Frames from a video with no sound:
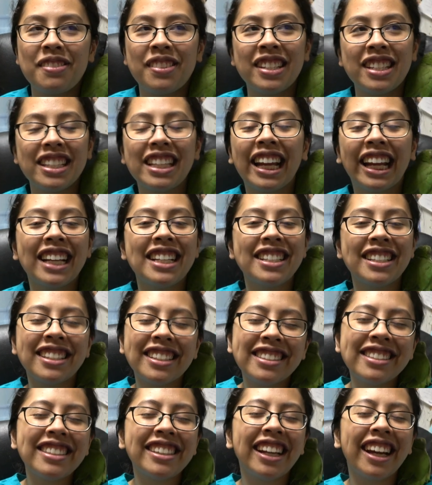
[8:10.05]
just like I just
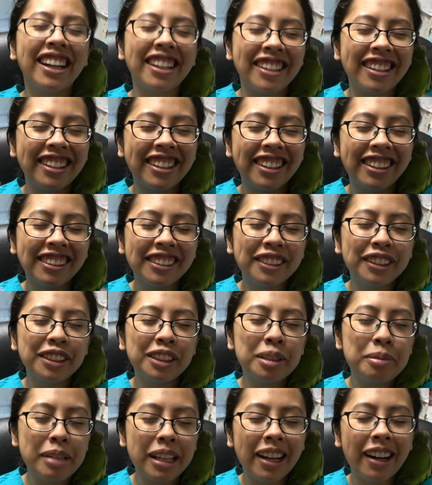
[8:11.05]
just gotta learn
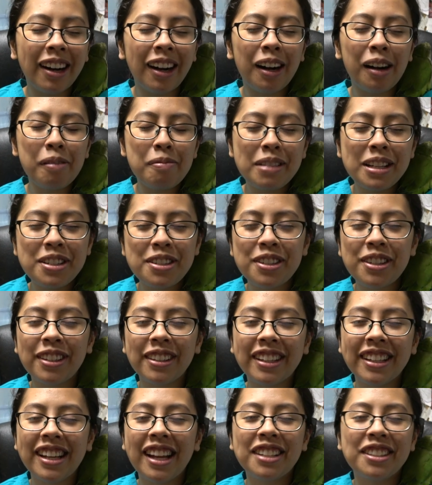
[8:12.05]
to be calm and
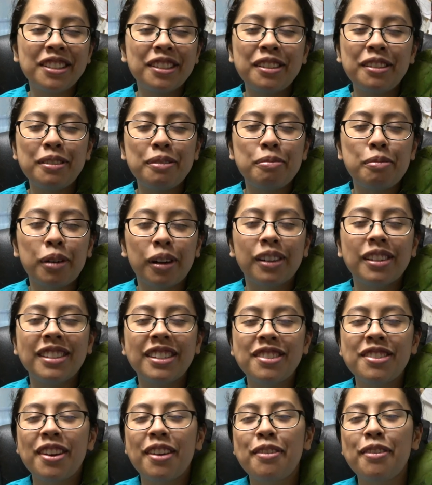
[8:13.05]
chill and not just use words
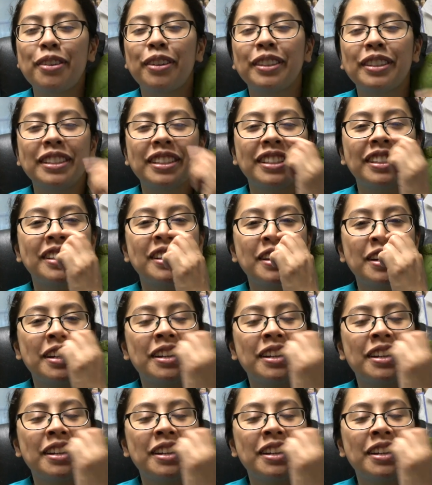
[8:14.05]
in general to